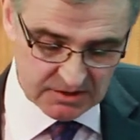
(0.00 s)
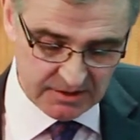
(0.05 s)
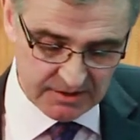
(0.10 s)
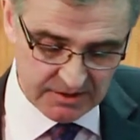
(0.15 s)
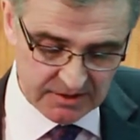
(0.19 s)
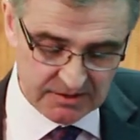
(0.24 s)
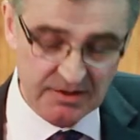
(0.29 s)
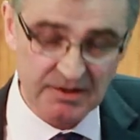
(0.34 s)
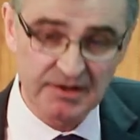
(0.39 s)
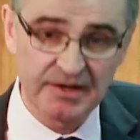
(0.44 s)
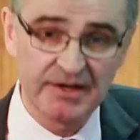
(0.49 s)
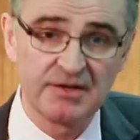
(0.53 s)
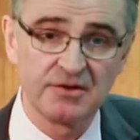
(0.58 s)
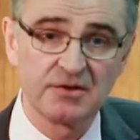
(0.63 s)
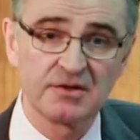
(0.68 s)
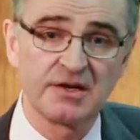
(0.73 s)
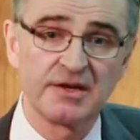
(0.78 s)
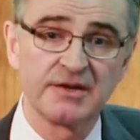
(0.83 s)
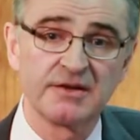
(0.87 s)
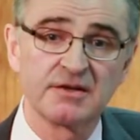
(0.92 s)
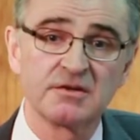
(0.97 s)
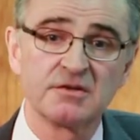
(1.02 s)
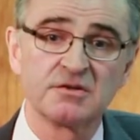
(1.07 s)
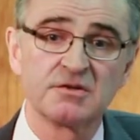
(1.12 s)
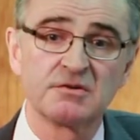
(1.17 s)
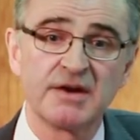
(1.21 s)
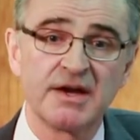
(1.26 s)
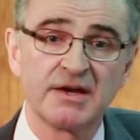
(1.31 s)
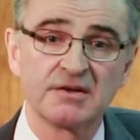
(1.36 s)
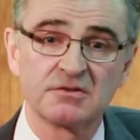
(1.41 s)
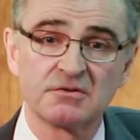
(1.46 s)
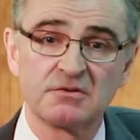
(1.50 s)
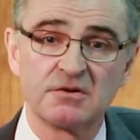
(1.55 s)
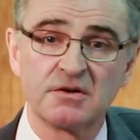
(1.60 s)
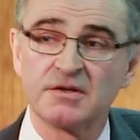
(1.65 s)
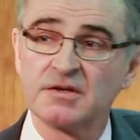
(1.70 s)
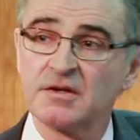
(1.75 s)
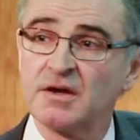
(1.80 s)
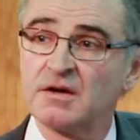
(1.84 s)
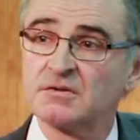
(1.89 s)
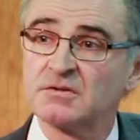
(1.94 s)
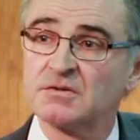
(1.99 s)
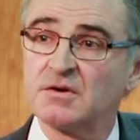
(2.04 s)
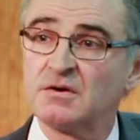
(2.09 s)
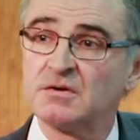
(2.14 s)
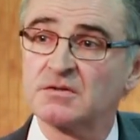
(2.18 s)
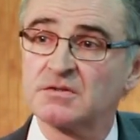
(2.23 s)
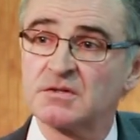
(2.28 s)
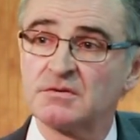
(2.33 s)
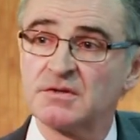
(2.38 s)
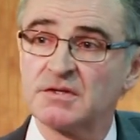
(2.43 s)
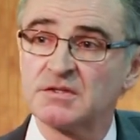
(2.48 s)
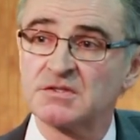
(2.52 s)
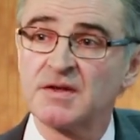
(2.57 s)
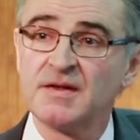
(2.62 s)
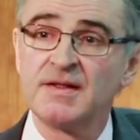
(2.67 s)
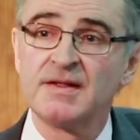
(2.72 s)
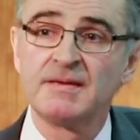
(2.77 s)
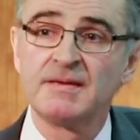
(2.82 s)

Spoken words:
clinical lead or clinical director or a young doctor is,